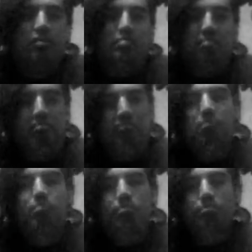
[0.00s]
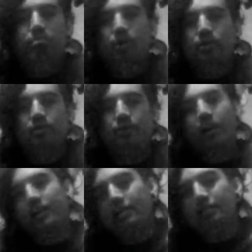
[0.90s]
oh, well,
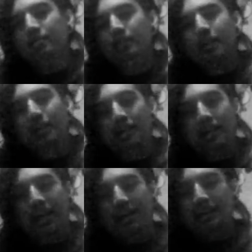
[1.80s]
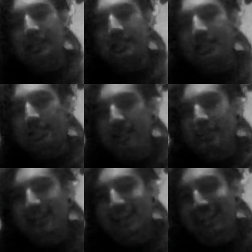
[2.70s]
fuck it. And that's
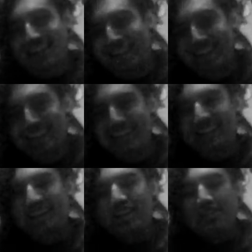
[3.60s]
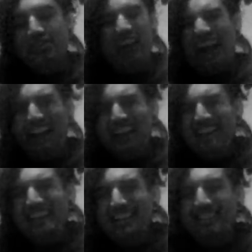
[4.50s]
it. So I
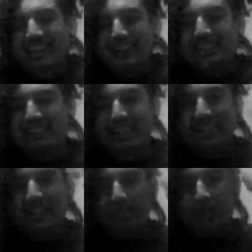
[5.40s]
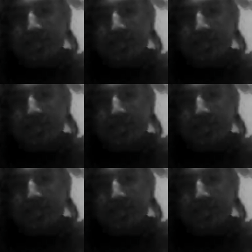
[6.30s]
thought that was kind of silly. The